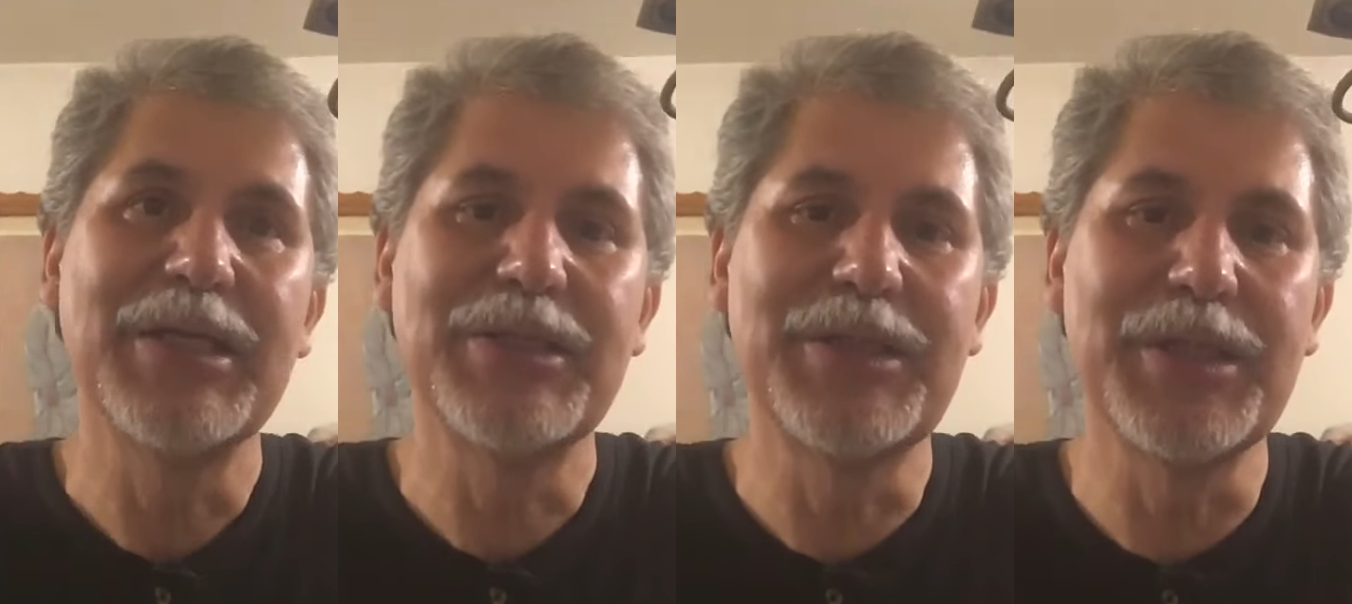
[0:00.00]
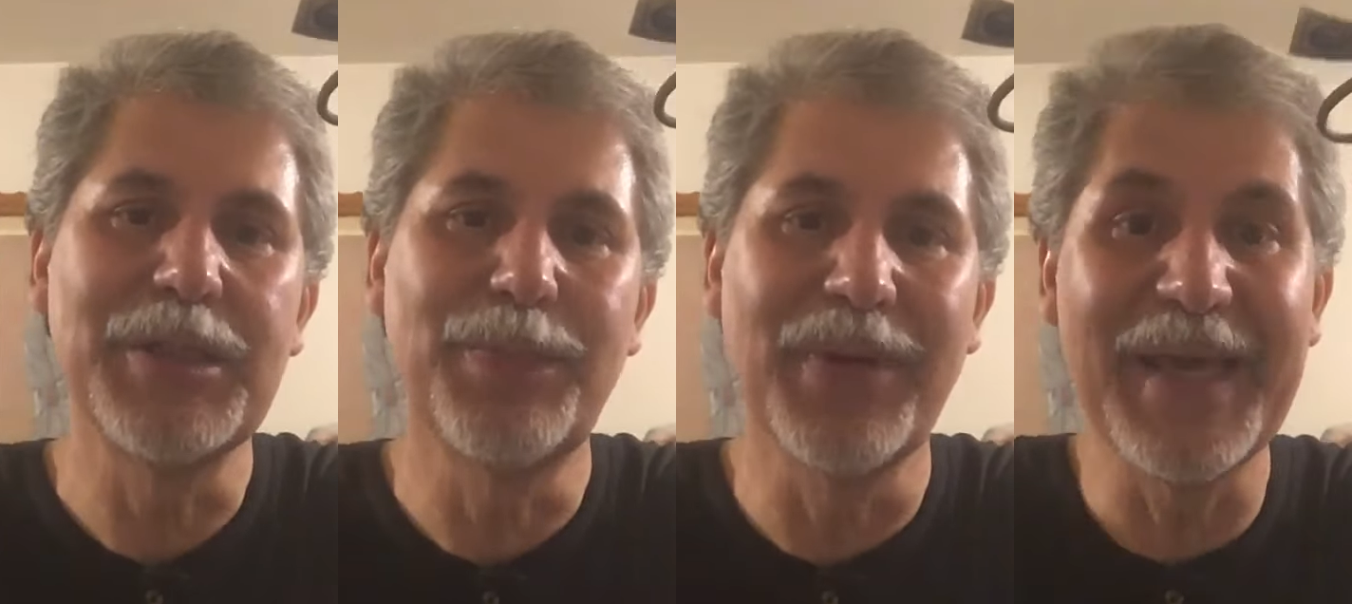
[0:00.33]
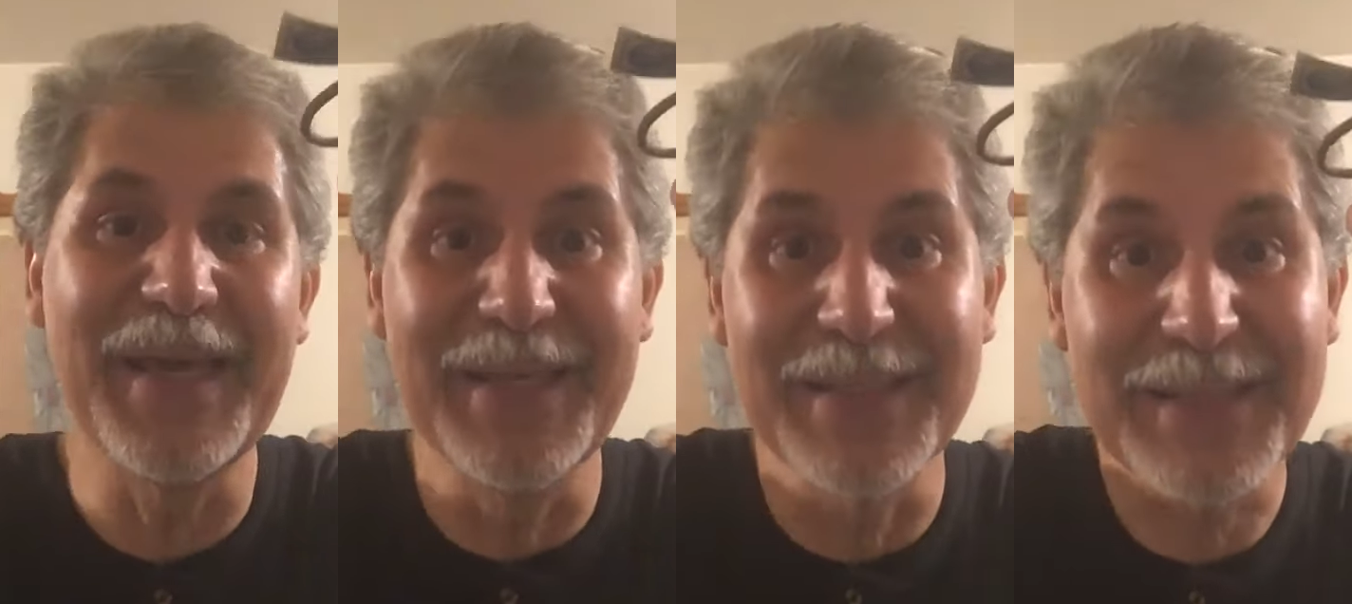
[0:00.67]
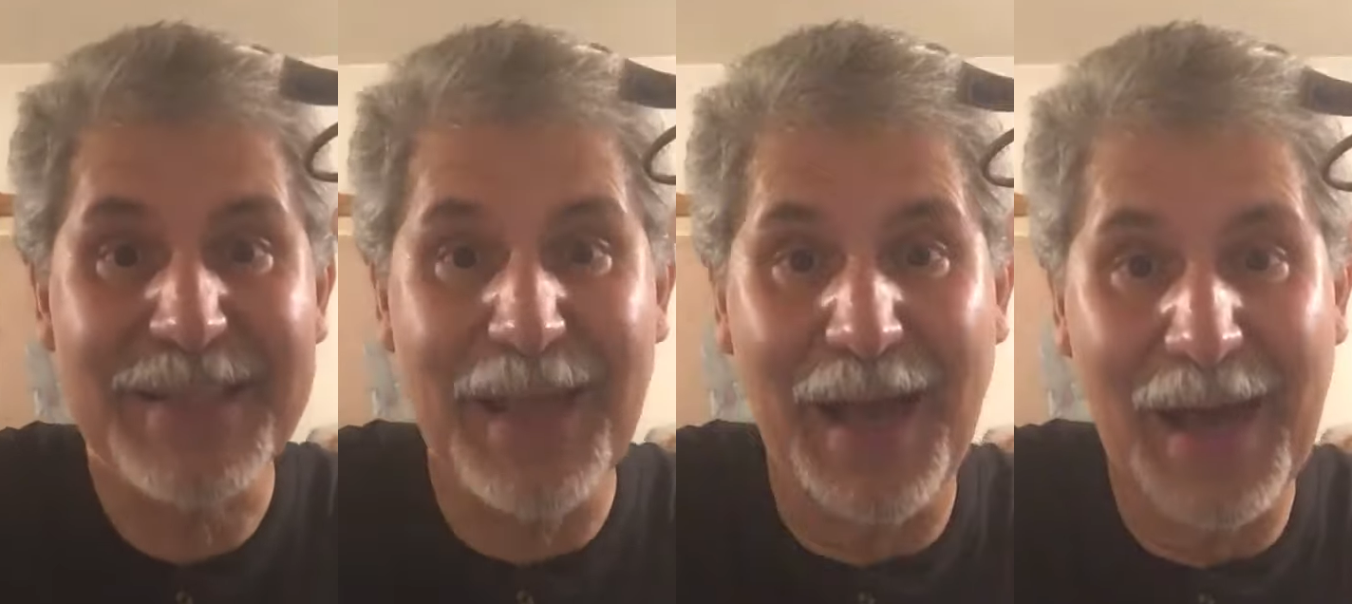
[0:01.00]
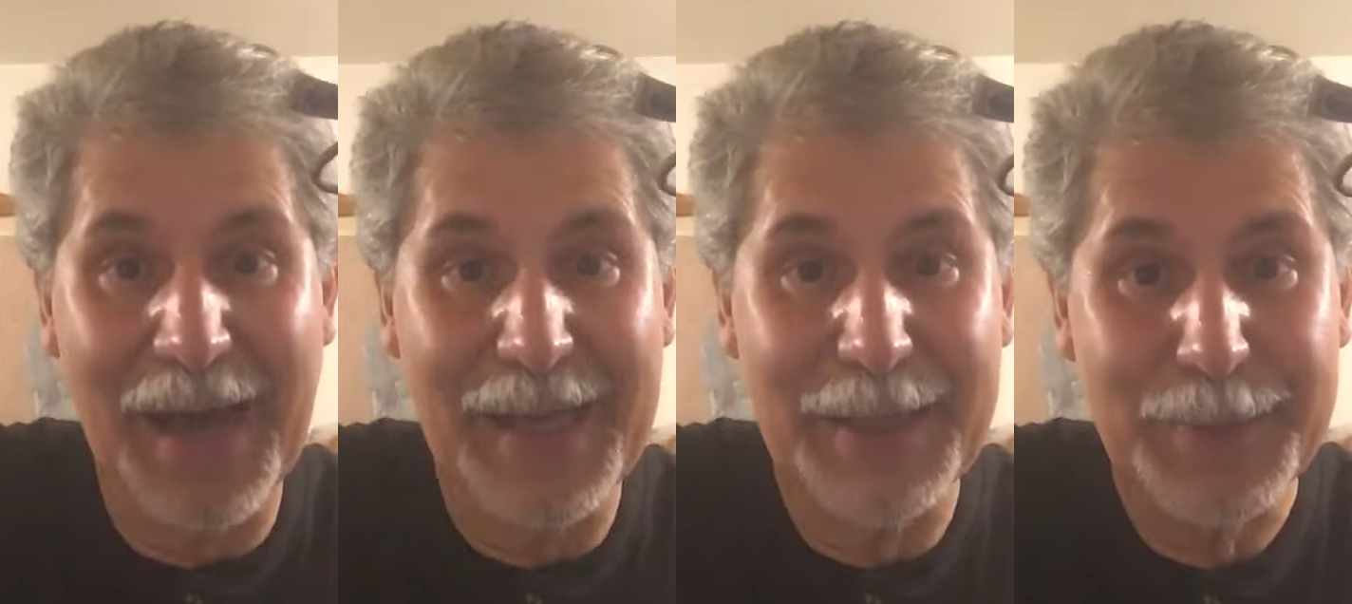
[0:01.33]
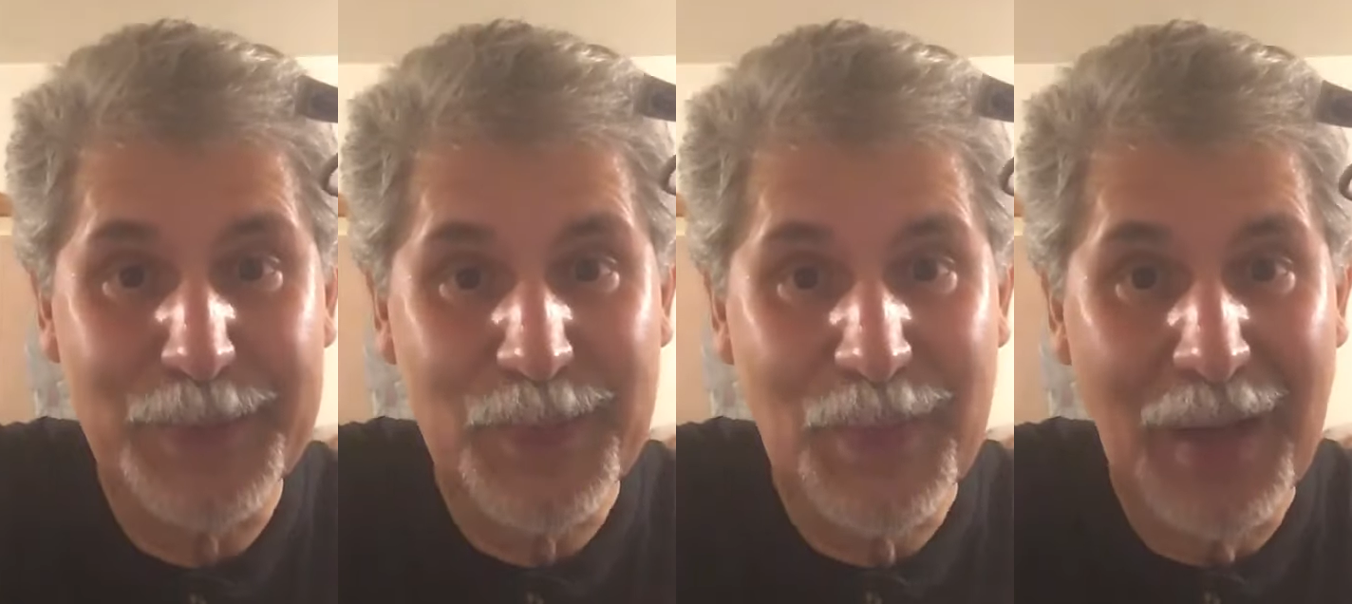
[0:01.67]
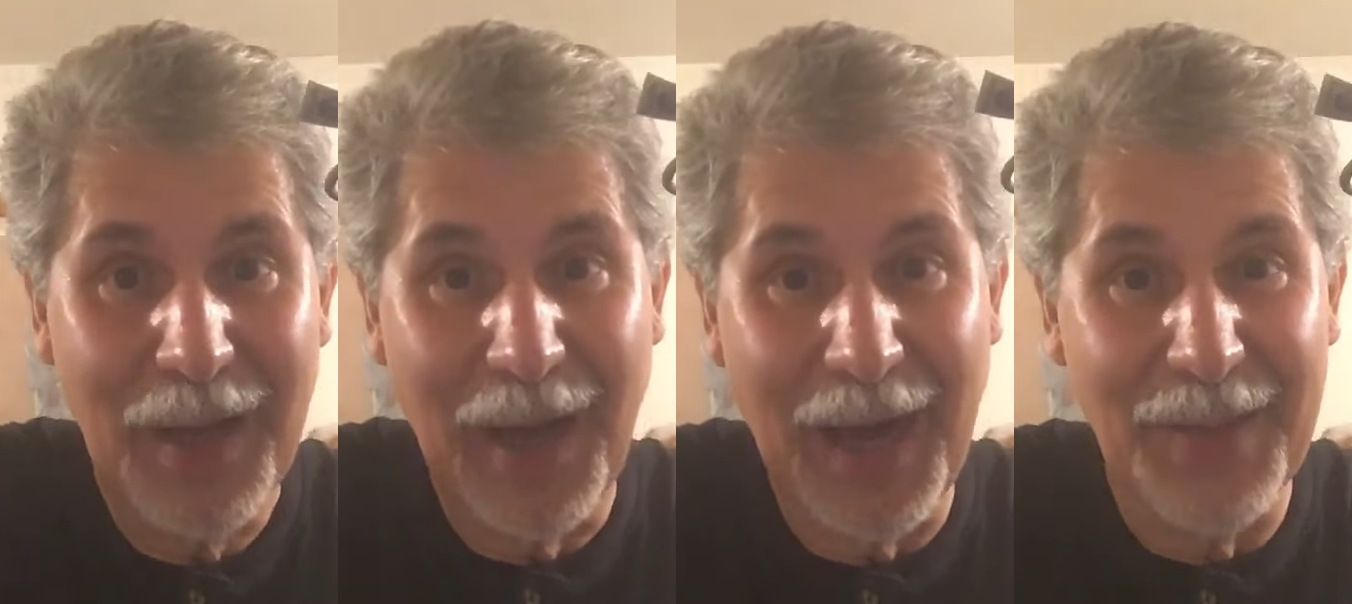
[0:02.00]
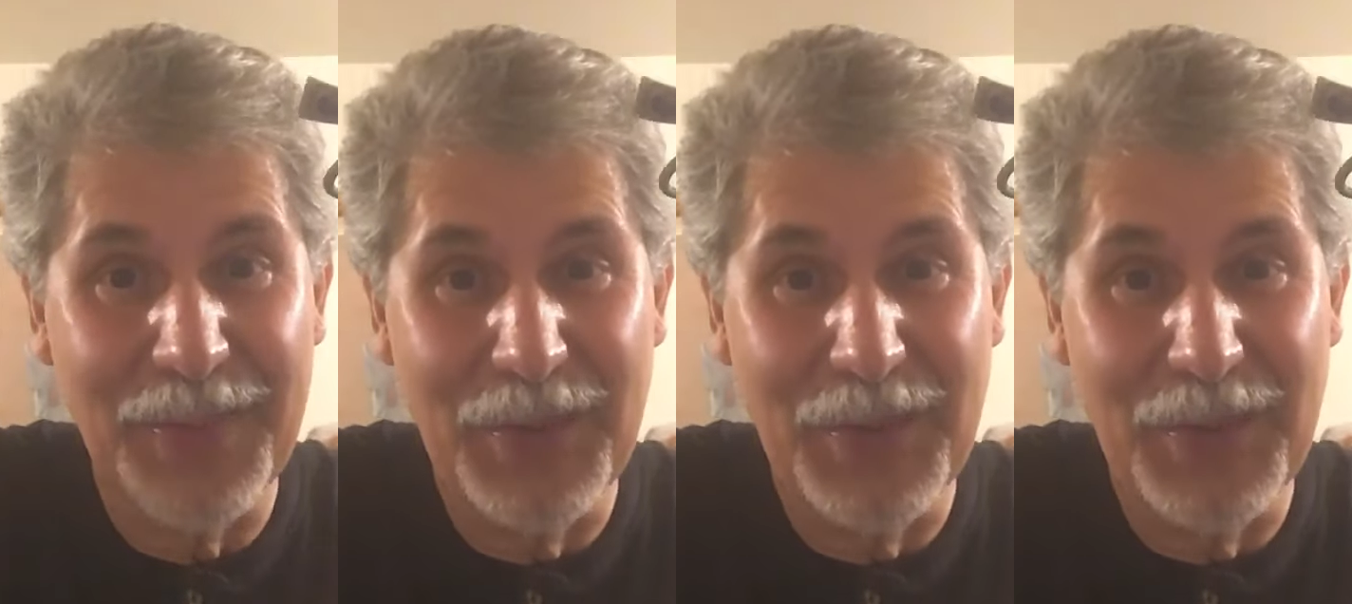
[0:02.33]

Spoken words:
the bladed side on